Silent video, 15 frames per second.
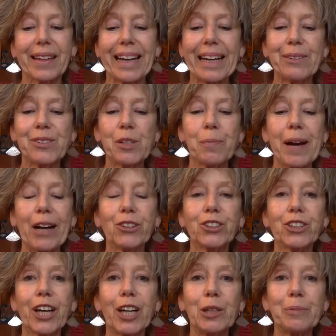I was about
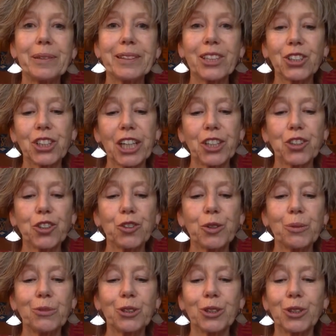to open the changing
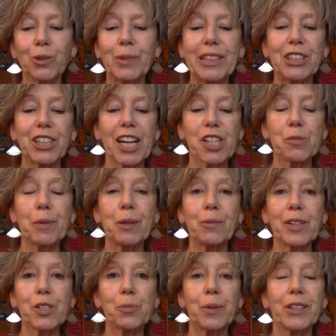room door when Jasmine
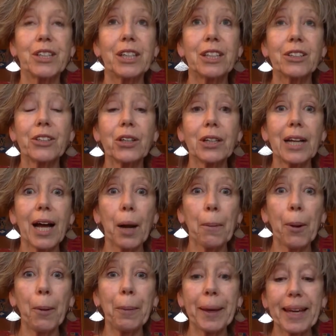whispered, "Good luck,
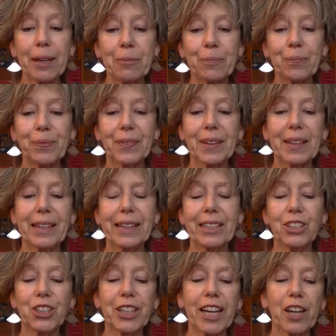Poppy."
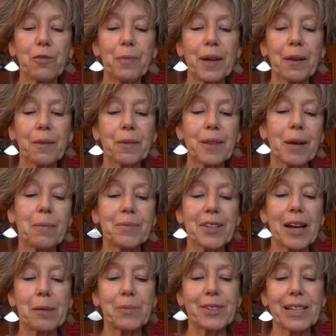She gave me a thumbs
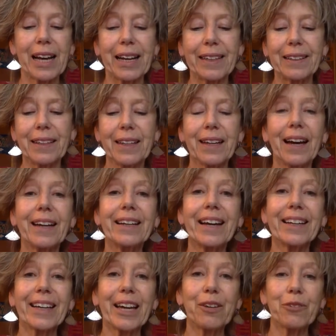up sign and
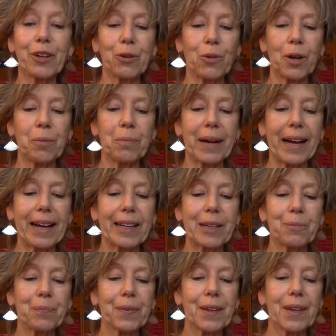I gave her one back.
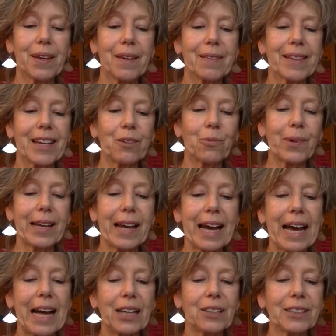Then we
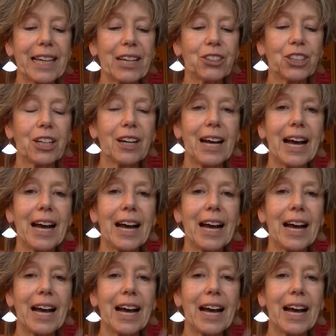held out our